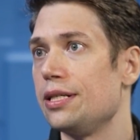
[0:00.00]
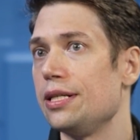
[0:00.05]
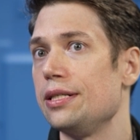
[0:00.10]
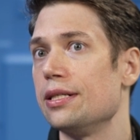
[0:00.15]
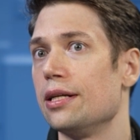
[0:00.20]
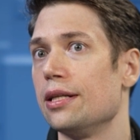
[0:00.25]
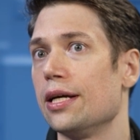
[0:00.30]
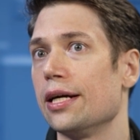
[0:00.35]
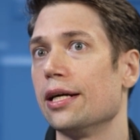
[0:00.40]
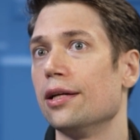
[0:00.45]

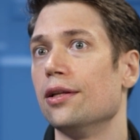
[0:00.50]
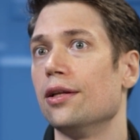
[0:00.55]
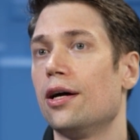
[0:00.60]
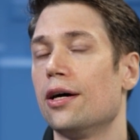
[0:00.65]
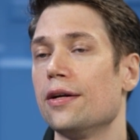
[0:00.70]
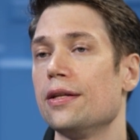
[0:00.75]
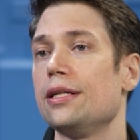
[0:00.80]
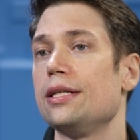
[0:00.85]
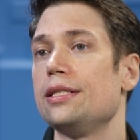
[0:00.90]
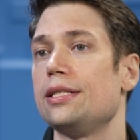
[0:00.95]
A
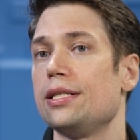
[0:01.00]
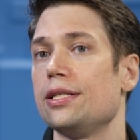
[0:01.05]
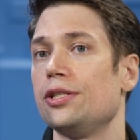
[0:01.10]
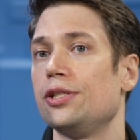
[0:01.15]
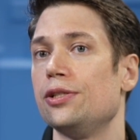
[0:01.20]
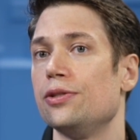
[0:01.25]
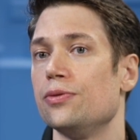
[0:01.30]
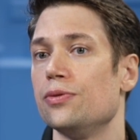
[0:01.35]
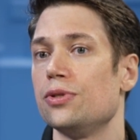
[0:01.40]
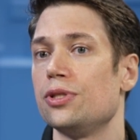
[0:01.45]
lot of these
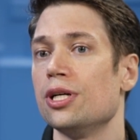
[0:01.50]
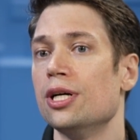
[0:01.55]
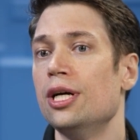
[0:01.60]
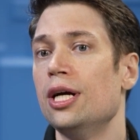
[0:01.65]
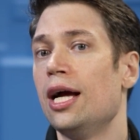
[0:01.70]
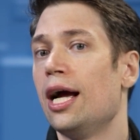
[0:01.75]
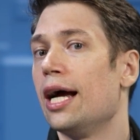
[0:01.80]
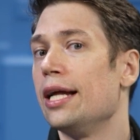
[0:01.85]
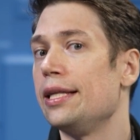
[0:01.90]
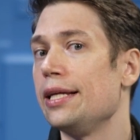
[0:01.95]
issues
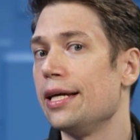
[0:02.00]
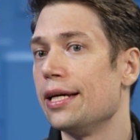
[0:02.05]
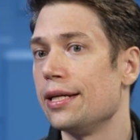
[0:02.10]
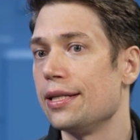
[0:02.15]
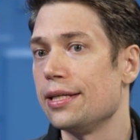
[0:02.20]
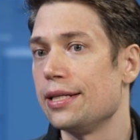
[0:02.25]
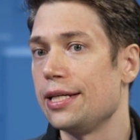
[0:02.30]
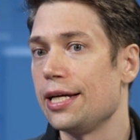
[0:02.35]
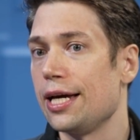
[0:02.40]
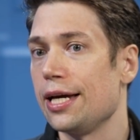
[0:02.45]
at the end
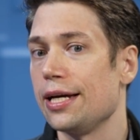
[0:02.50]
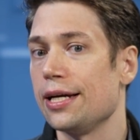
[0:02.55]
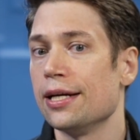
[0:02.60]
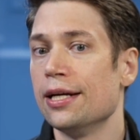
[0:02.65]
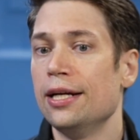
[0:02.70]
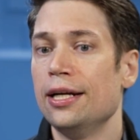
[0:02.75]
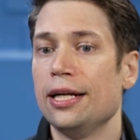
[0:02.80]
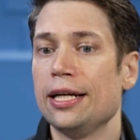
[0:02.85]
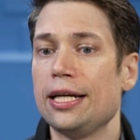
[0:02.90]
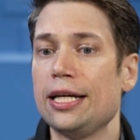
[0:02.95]
of the day,
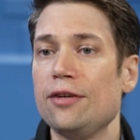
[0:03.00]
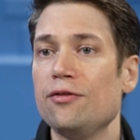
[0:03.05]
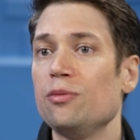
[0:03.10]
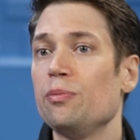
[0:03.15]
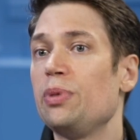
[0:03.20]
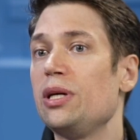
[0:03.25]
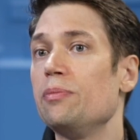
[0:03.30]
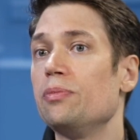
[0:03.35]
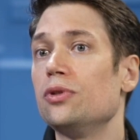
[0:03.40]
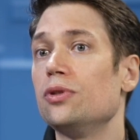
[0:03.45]

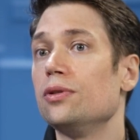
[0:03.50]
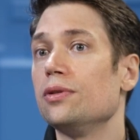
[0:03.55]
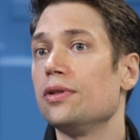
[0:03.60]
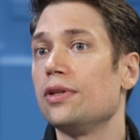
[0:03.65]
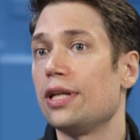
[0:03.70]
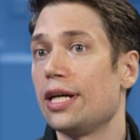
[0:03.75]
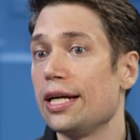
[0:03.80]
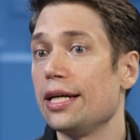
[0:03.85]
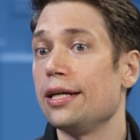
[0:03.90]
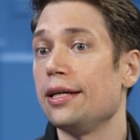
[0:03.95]
even people
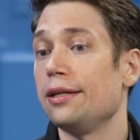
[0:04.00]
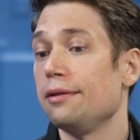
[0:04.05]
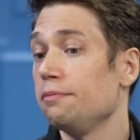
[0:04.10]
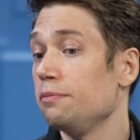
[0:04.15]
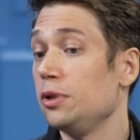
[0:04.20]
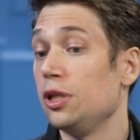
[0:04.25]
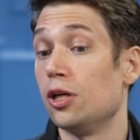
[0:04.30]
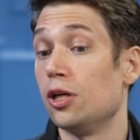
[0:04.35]
like,